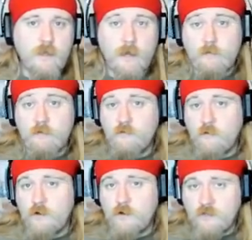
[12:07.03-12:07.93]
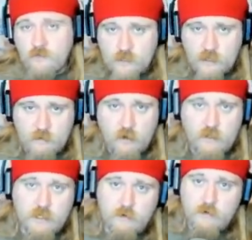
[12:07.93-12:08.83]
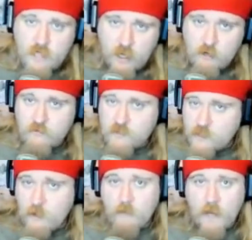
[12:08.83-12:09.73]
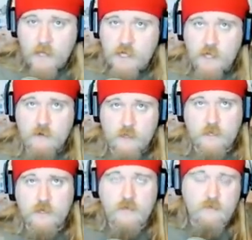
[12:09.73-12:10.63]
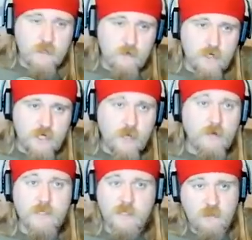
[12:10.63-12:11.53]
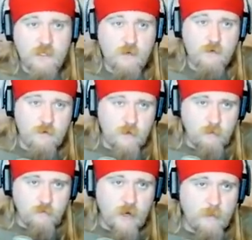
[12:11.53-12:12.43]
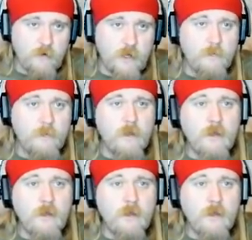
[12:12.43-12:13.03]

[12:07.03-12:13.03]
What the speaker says: A lot of people are wondering if it's going to be on its own channel or if it's going to be on my channel. It's going to have its own channel. It's going to be its own unique property.